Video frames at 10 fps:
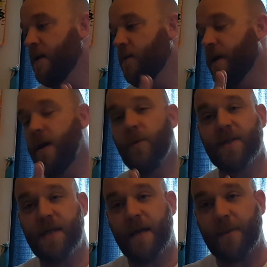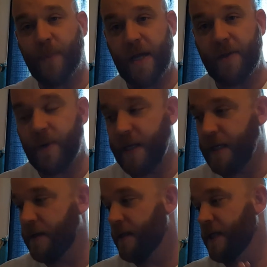when I went down to Bike
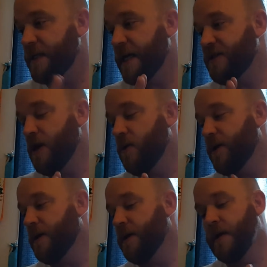Week in Daytona.